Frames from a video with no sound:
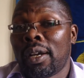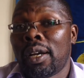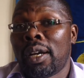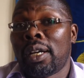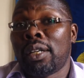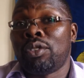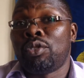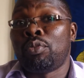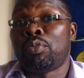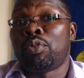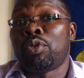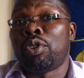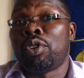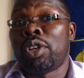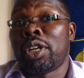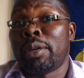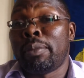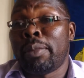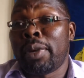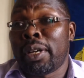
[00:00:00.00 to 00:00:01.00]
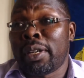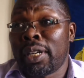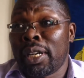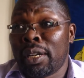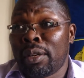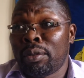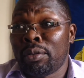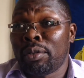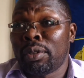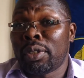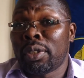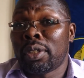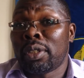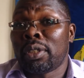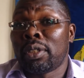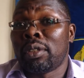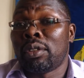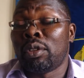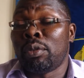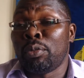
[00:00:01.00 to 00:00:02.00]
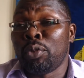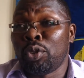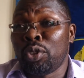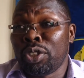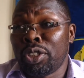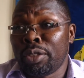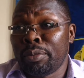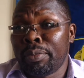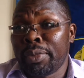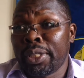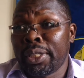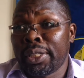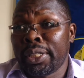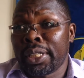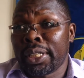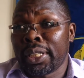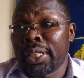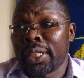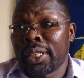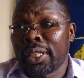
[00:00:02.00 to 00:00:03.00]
and to program around community building.